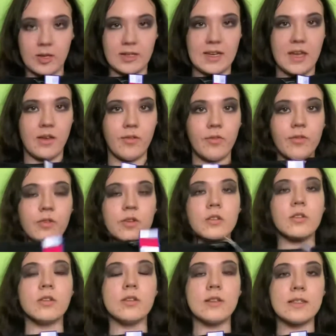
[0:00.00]
to have
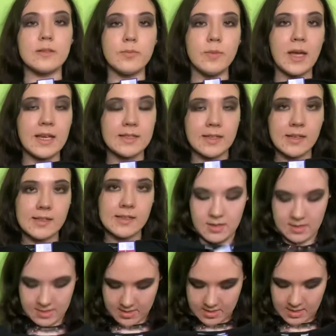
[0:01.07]
some basics.
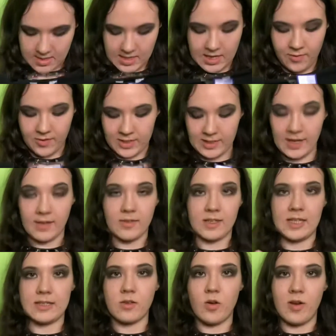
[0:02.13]
I really like that it's
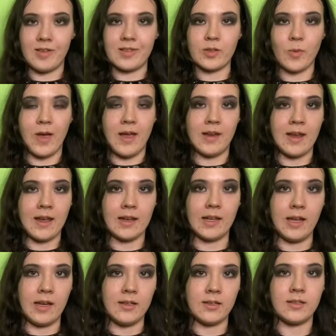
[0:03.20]
got a square
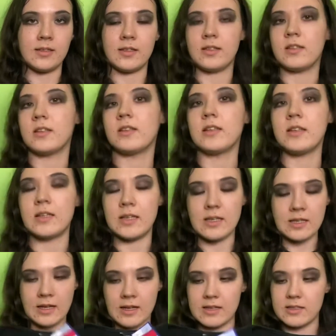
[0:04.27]
neckline.
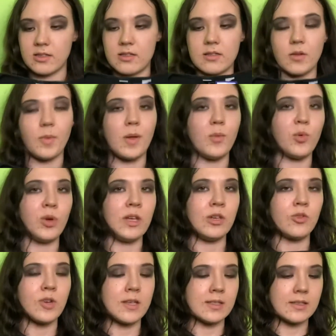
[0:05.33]
It's just a bit more
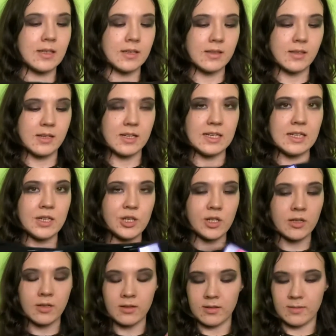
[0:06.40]
interesting than a t-shirt.
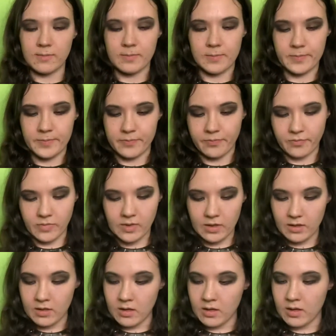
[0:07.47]

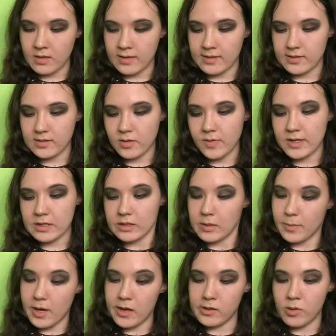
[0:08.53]
And it's originally
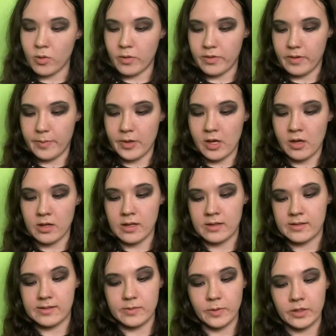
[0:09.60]
by Dorothy
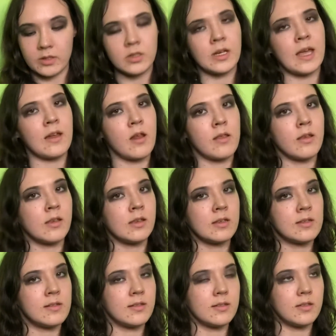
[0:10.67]
Perkins, which again I think
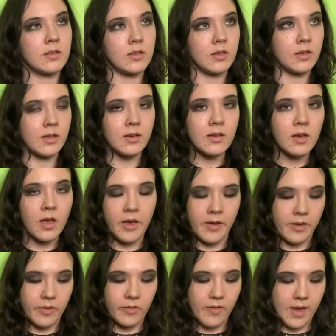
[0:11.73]
is
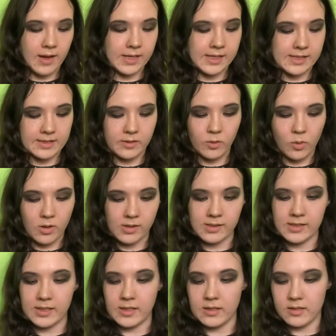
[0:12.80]
fairly decent
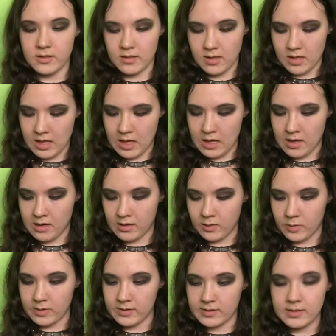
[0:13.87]
quality, and it
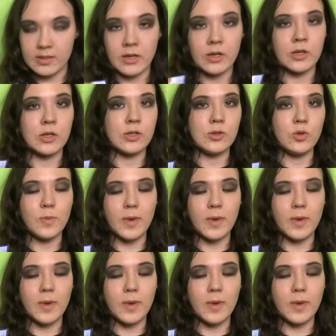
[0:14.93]
was £2.